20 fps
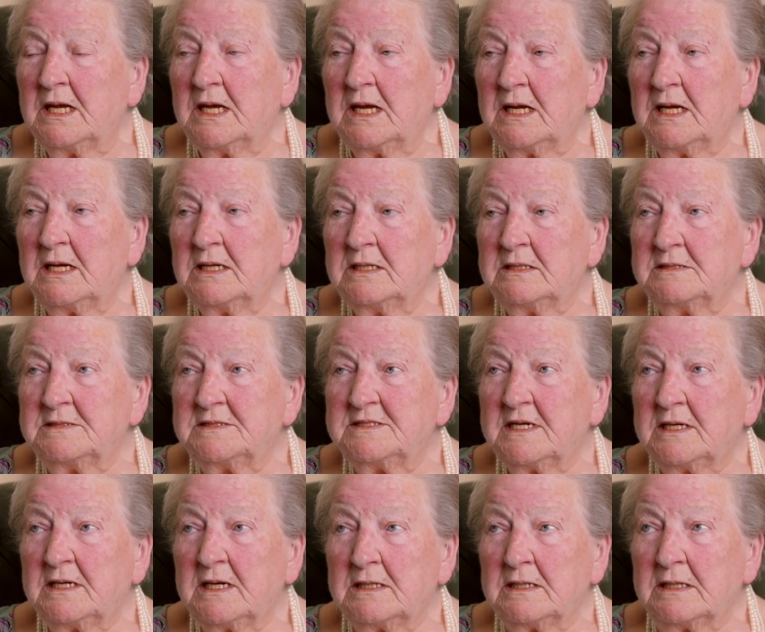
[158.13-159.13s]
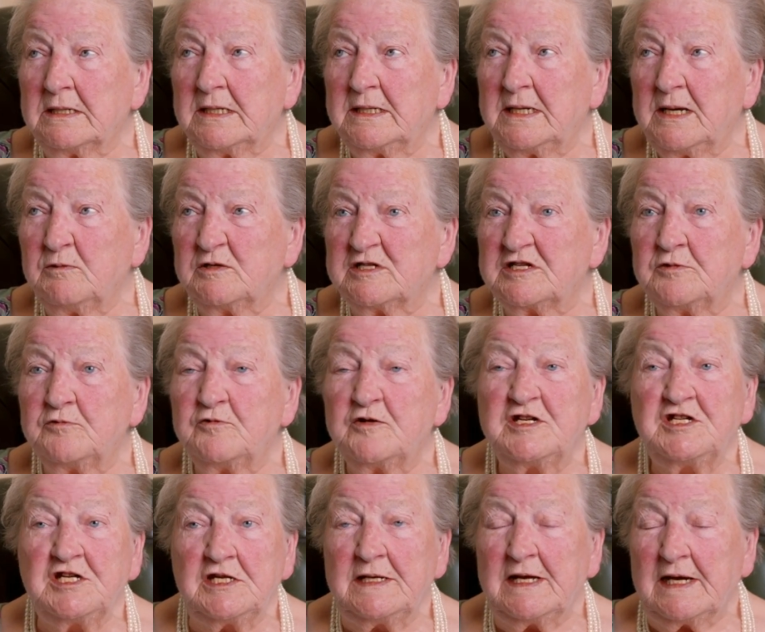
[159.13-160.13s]
And he was
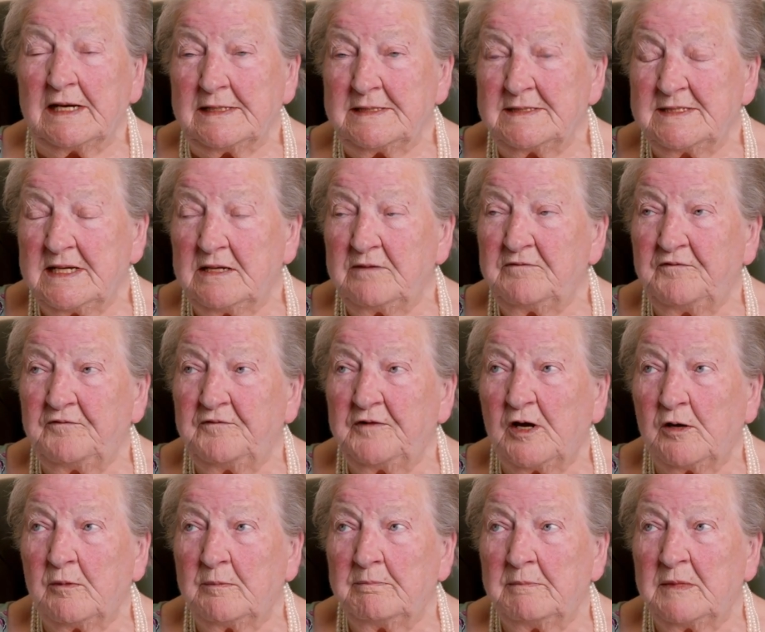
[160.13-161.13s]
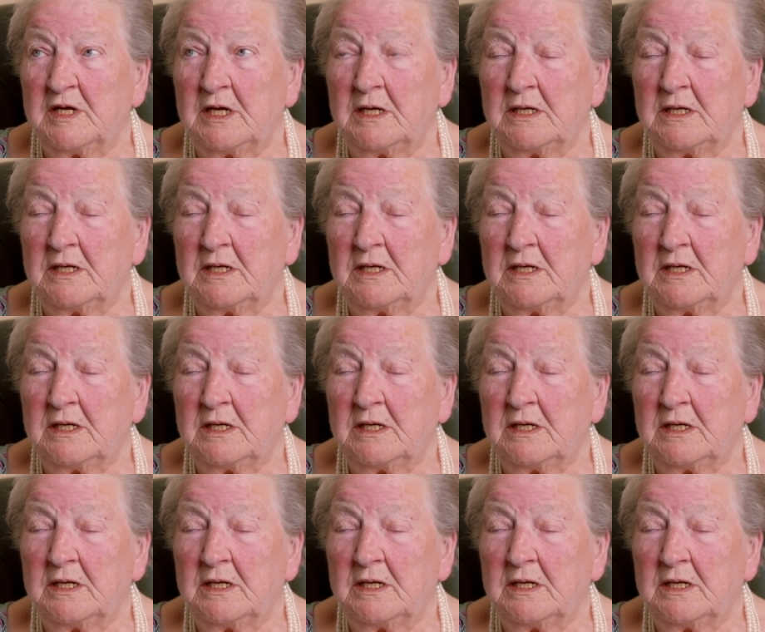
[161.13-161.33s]
originated from